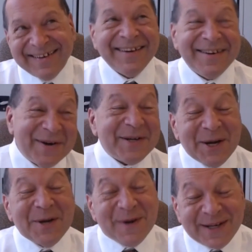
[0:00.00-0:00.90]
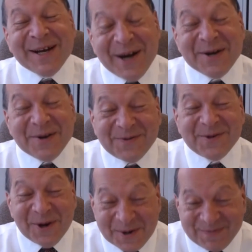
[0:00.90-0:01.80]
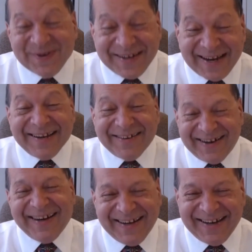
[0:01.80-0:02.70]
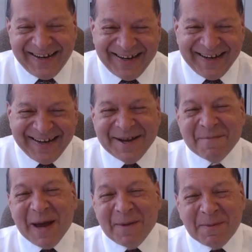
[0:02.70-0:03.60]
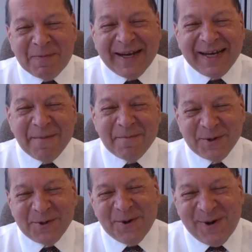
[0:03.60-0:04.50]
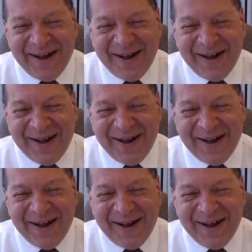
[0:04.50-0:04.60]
well, I don't know what kind of dog, but anyway, maybe a big Labrador.